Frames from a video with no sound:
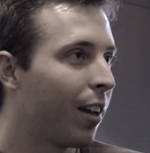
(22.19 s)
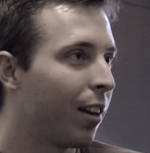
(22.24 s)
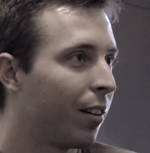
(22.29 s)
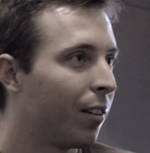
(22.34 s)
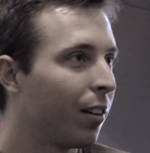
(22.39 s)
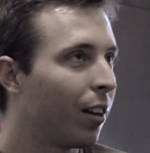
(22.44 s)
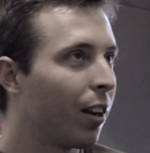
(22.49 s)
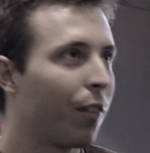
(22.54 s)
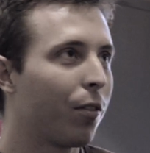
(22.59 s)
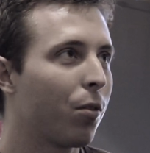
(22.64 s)

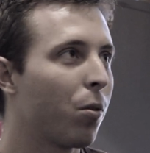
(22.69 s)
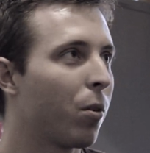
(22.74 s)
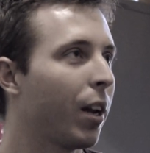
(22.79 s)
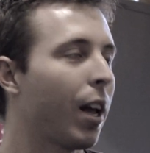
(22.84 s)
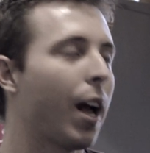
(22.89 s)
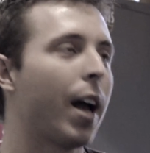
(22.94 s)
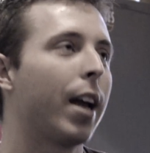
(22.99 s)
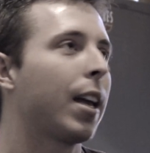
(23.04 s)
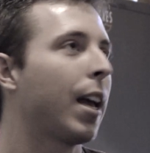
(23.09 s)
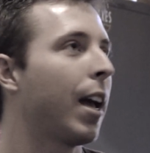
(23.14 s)
And of course,
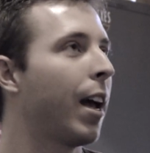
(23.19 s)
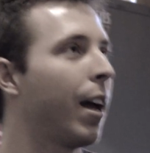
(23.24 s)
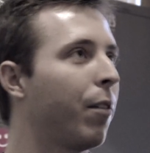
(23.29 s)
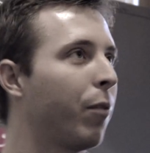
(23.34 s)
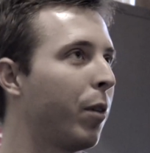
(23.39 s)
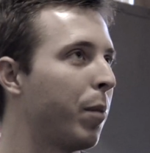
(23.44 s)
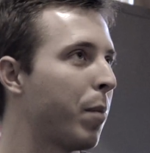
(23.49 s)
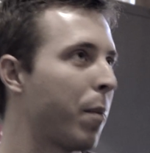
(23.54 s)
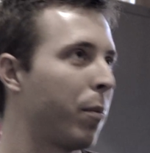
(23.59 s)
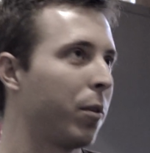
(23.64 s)
I can't
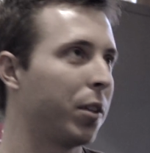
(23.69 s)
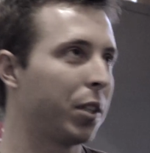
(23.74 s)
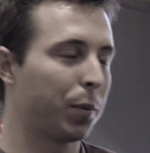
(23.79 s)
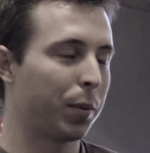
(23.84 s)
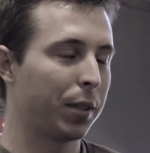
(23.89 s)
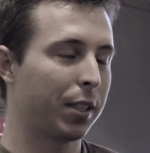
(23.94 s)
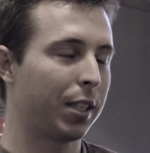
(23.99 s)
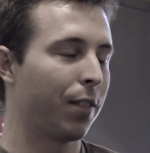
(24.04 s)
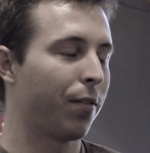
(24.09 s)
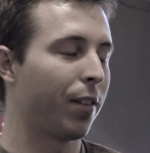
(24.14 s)
remember the
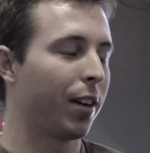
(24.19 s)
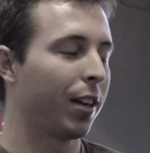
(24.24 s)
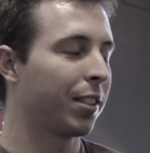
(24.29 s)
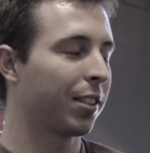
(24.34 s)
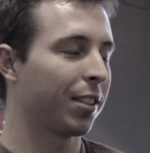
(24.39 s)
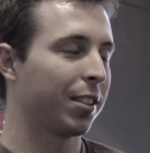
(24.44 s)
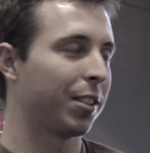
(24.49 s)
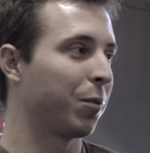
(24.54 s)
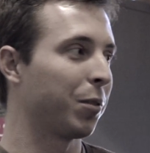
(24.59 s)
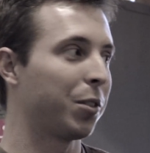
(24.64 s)
specifics
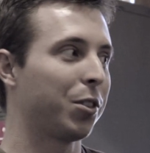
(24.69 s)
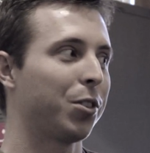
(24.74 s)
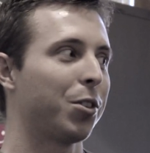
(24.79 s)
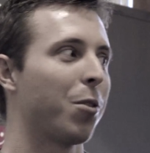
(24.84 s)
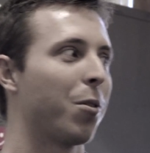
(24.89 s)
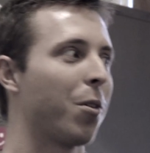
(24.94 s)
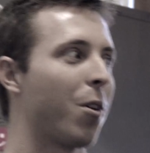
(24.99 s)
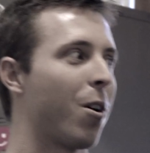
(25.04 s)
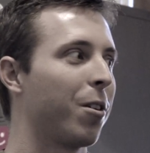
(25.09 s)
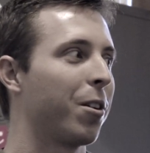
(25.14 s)
because it was
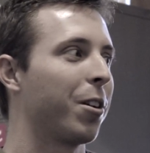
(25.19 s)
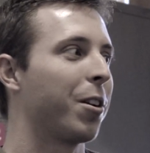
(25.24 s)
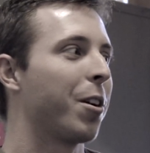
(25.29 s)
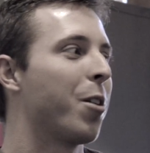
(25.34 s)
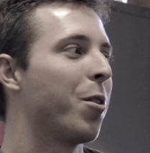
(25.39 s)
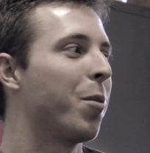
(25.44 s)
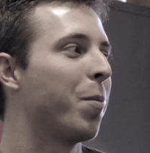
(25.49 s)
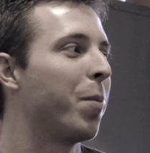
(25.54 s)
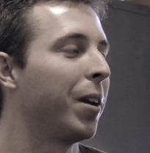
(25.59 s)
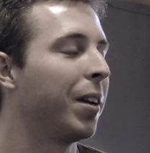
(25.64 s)
so long
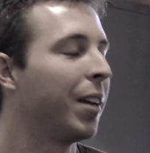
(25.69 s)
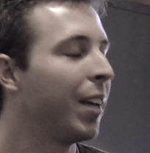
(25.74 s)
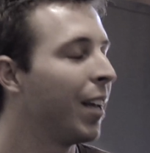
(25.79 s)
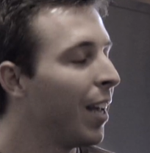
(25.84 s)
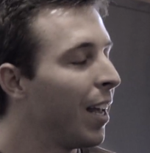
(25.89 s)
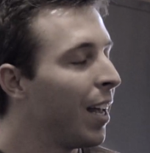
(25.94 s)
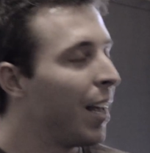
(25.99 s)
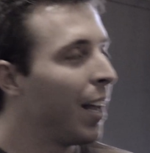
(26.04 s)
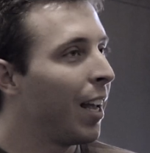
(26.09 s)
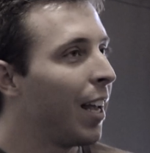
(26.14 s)
ago, but
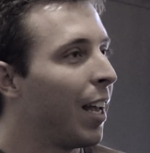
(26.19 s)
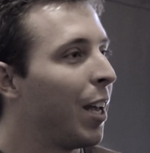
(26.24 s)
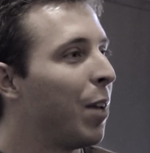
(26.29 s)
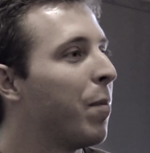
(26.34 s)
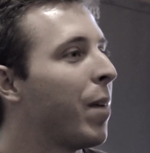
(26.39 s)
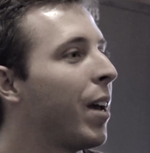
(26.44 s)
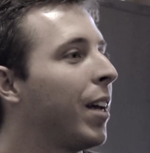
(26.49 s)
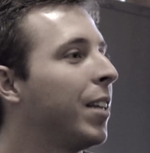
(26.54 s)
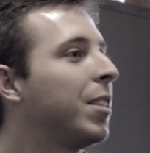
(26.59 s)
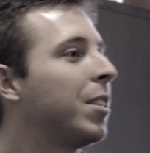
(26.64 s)
he
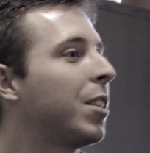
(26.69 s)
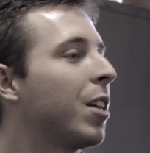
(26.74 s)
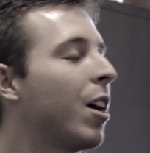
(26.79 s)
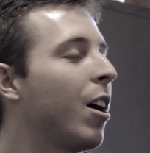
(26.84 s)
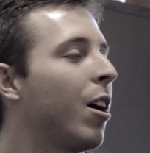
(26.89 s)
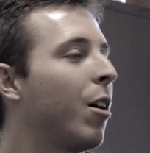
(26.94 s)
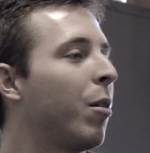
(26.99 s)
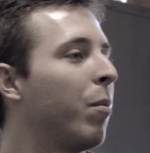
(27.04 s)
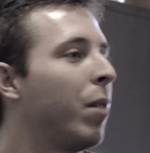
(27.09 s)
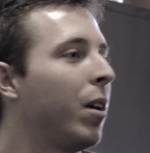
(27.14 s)
made
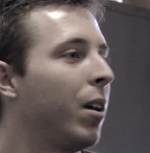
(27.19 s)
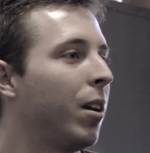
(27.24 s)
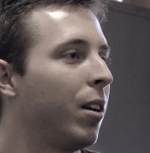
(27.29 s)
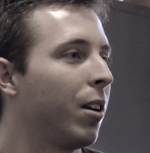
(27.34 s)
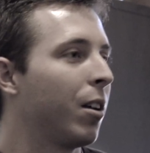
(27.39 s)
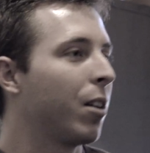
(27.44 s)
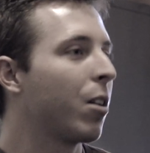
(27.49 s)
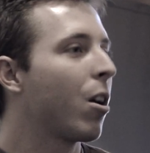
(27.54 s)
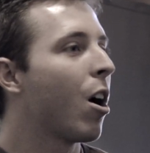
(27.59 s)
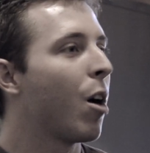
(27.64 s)
some
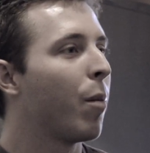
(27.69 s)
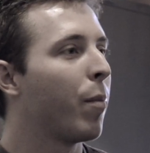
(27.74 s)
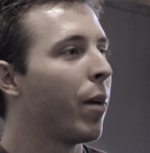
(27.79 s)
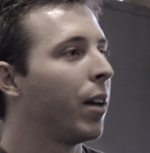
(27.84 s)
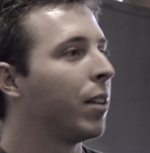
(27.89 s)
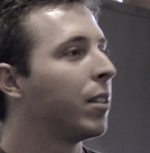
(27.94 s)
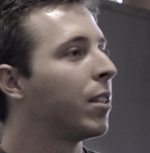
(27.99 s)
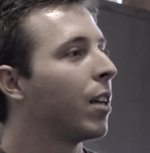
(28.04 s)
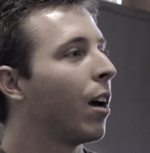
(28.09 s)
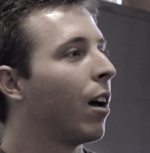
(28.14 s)

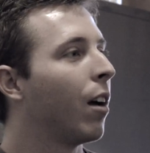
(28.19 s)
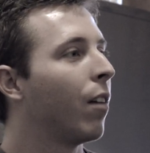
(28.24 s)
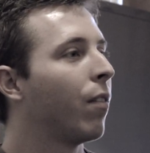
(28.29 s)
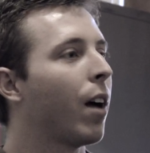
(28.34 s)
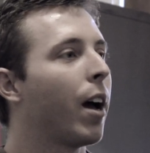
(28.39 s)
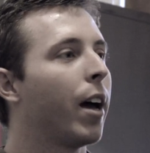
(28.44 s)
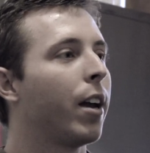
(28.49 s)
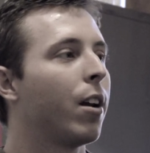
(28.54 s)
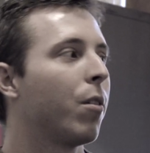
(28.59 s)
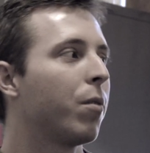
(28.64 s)
comment of,
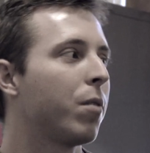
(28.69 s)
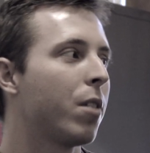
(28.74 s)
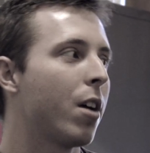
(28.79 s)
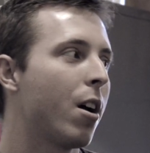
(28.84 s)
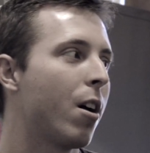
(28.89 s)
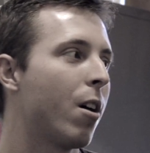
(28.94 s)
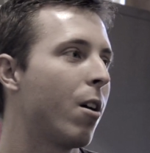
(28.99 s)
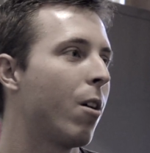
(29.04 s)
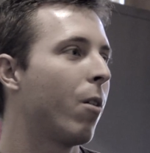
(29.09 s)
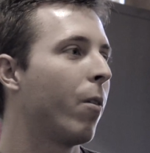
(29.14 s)
I don't
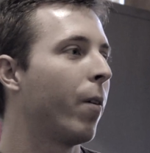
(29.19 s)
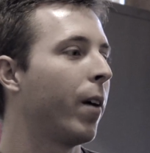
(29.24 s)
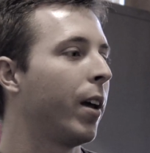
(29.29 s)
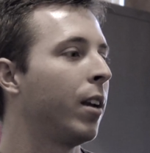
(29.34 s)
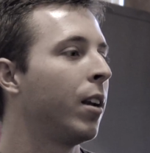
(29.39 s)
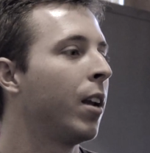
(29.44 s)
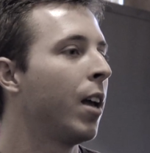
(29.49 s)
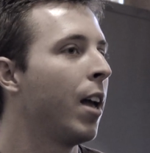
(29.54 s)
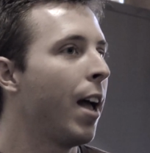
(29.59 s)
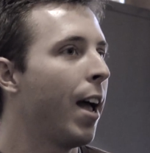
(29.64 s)
know.
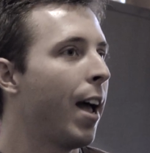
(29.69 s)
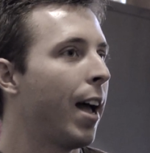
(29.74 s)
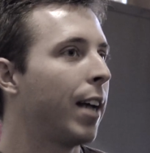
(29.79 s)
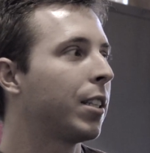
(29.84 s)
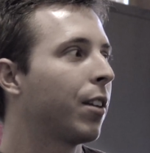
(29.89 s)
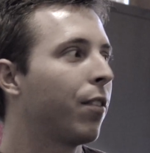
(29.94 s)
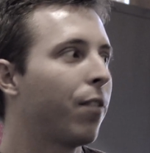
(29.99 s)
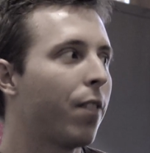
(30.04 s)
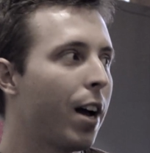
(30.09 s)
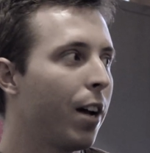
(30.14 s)
And
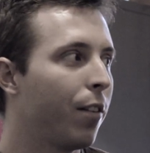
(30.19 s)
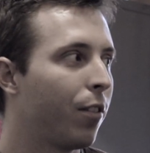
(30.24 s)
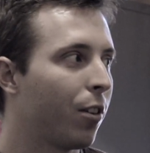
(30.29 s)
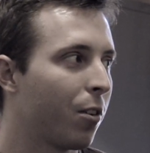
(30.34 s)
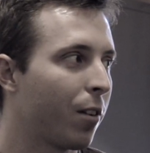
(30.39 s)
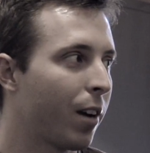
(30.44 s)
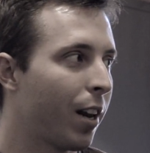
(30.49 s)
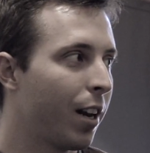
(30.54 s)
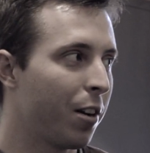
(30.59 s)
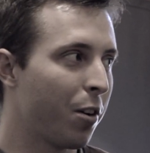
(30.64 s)
as a five year
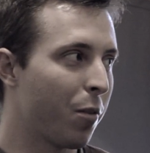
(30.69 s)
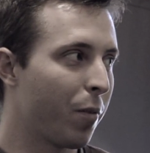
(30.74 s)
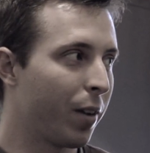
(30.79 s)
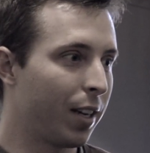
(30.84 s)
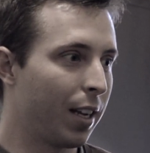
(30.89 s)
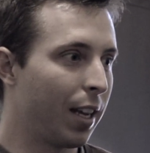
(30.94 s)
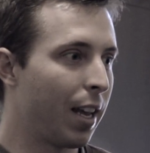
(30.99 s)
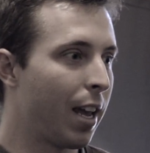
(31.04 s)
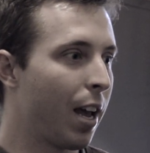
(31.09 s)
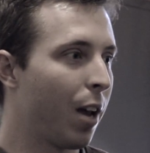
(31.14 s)
old, I didn't know
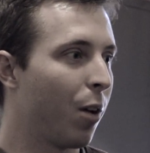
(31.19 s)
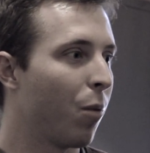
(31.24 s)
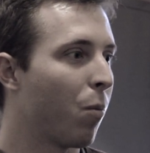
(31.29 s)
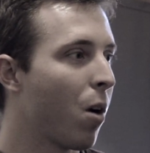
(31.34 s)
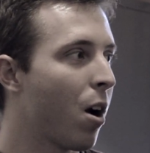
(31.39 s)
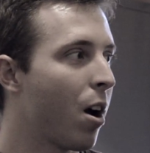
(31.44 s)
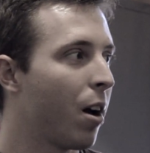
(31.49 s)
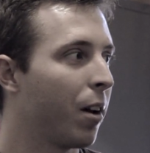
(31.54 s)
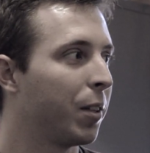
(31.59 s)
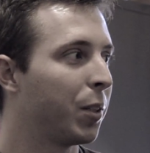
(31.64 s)
what gay
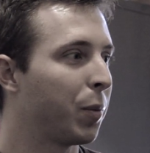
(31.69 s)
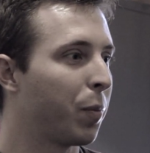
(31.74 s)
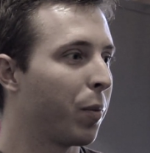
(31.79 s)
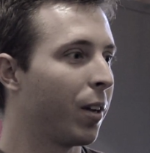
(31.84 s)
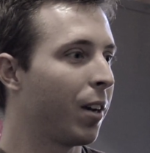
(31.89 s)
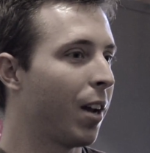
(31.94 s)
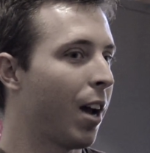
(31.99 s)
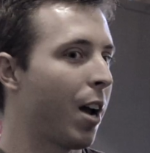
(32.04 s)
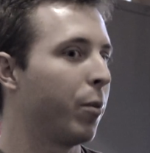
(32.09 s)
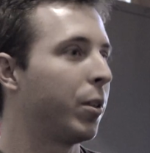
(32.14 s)
was,
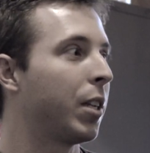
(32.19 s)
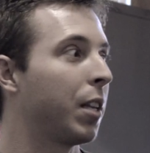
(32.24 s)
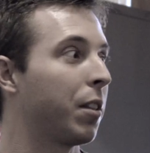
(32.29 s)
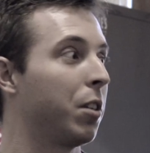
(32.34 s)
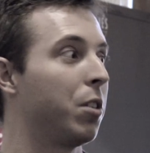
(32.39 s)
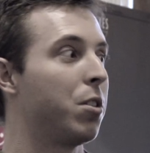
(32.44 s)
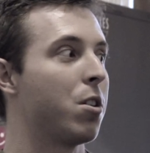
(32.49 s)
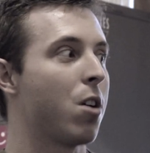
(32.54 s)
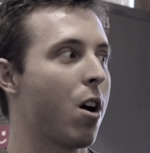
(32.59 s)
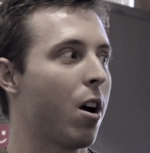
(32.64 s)
but I was at
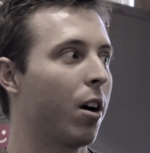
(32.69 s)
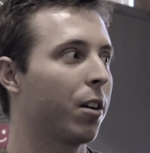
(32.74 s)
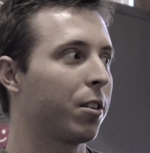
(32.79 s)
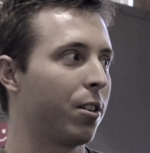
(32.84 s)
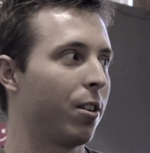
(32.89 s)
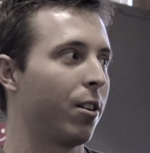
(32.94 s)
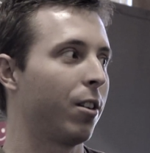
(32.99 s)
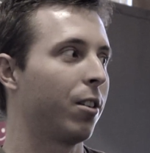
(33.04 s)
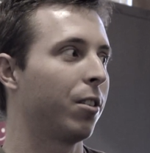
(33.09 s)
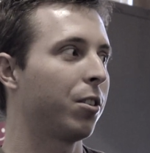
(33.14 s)
the
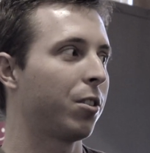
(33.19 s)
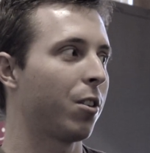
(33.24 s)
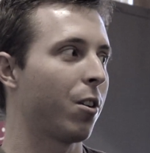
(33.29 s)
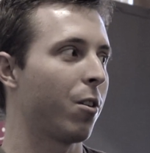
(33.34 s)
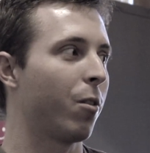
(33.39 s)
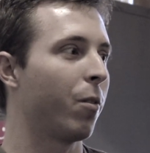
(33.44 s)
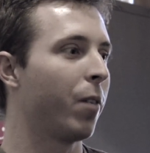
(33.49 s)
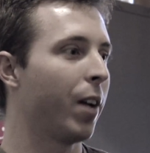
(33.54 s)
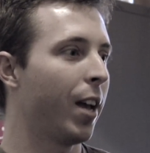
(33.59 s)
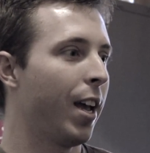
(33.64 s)
doctor,
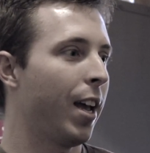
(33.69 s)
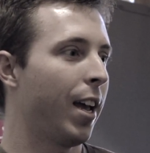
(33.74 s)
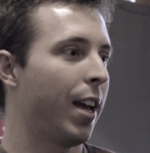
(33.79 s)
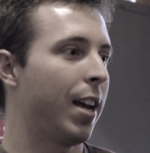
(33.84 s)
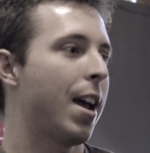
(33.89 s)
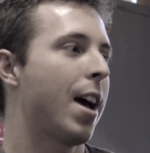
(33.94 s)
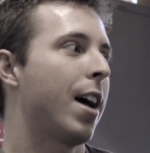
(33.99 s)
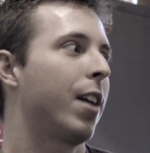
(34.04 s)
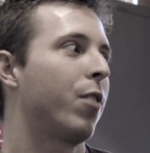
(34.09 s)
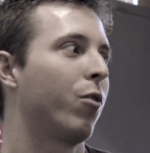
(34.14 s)
so
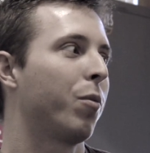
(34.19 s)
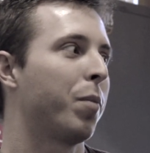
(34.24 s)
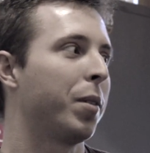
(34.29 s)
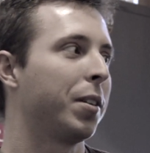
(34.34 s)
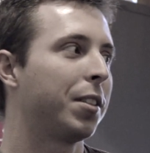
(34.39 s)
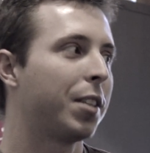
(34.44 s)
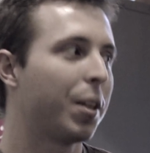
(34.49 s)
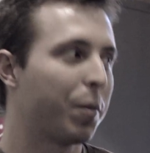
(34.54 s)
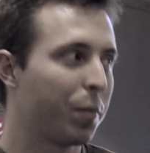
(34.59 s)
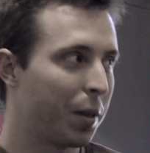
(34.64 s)
it had to have
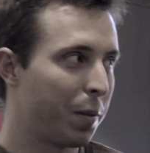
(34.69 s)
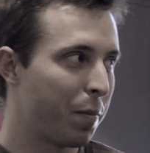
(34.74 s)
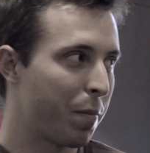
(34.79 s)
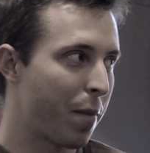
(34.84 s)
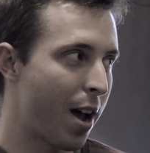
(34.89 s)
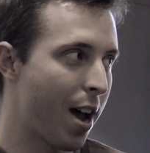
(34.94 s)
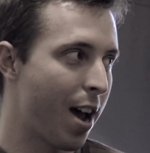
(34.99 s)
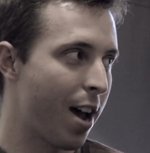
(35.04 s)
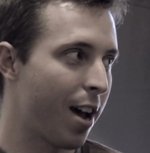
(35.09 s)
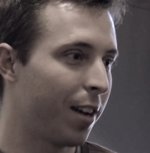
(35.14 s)
been something
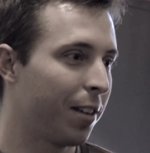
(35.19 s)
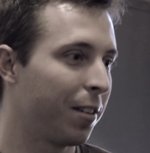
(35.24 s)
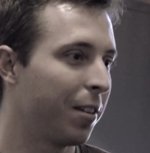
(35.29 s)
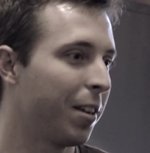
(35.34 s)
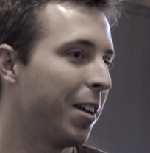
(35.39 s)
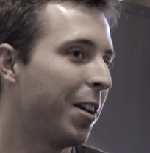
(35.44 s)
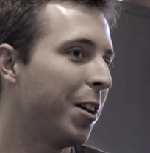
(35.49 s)
bad.